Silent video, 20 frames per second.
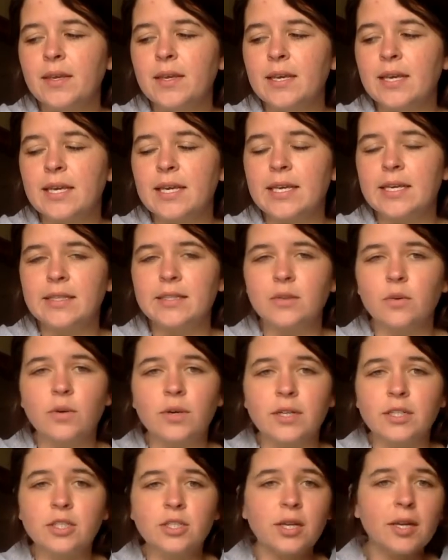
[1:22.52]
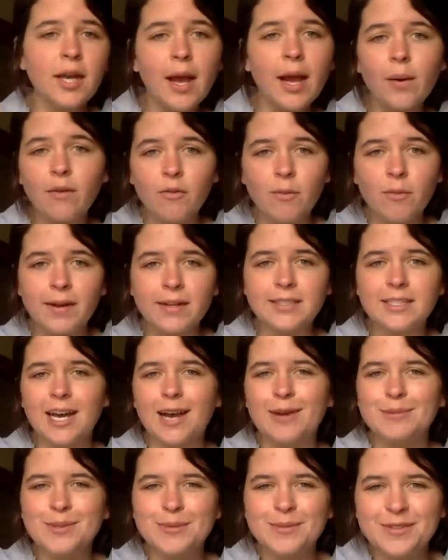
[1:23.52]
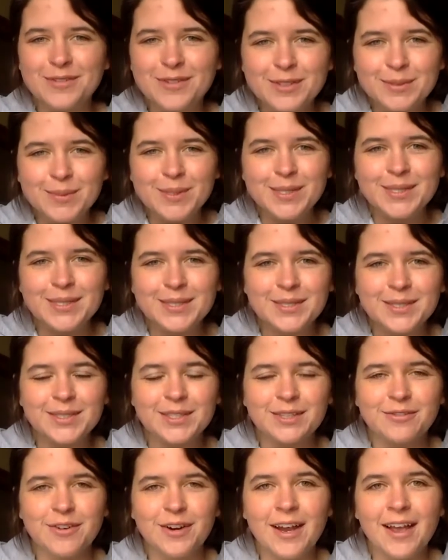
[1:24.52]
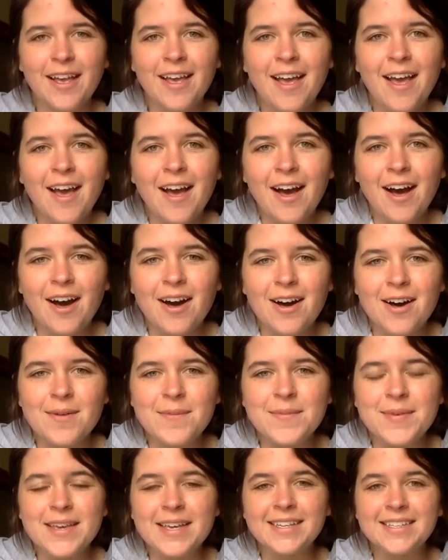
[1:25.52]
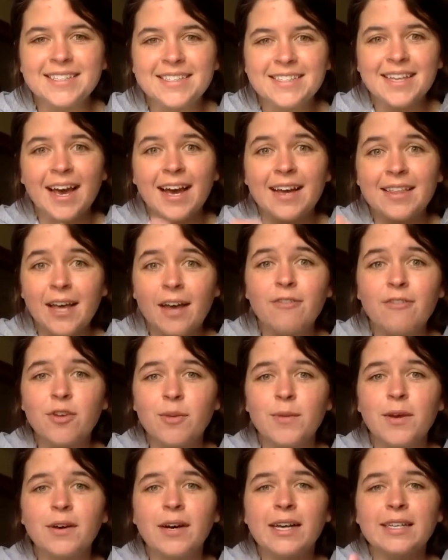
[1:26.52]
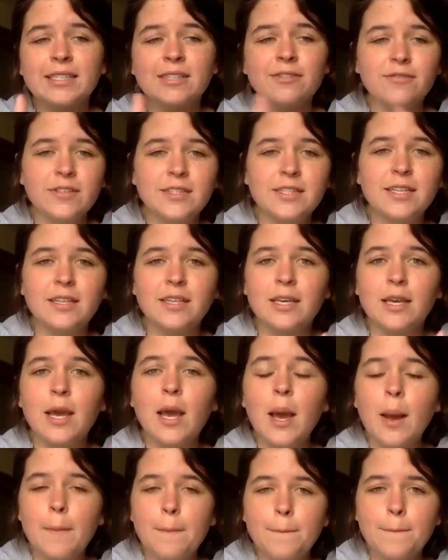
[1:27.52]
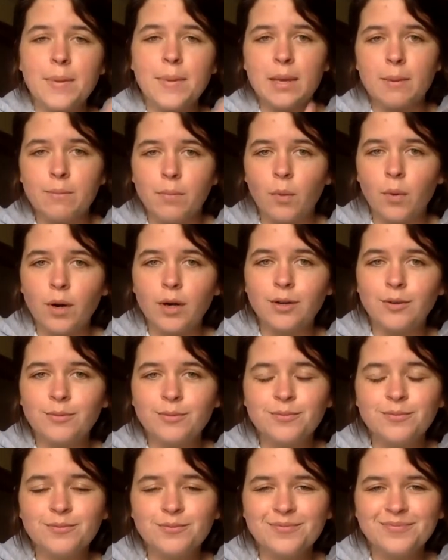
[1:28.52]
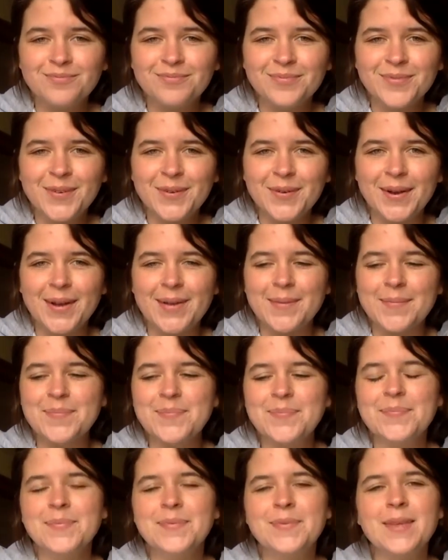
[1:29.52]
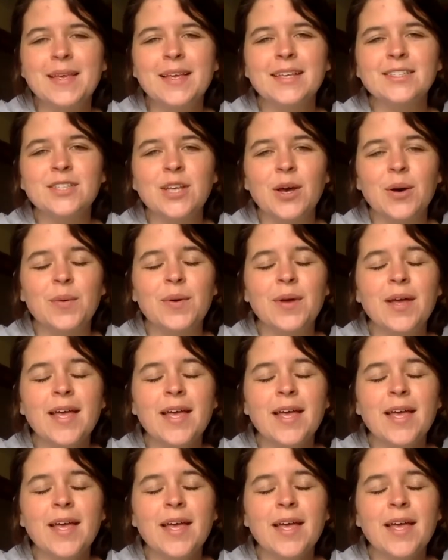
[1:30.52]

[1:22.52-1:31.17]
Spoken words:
is, or each however amount of time, some different species are different, is that that female has to physically be born, right? So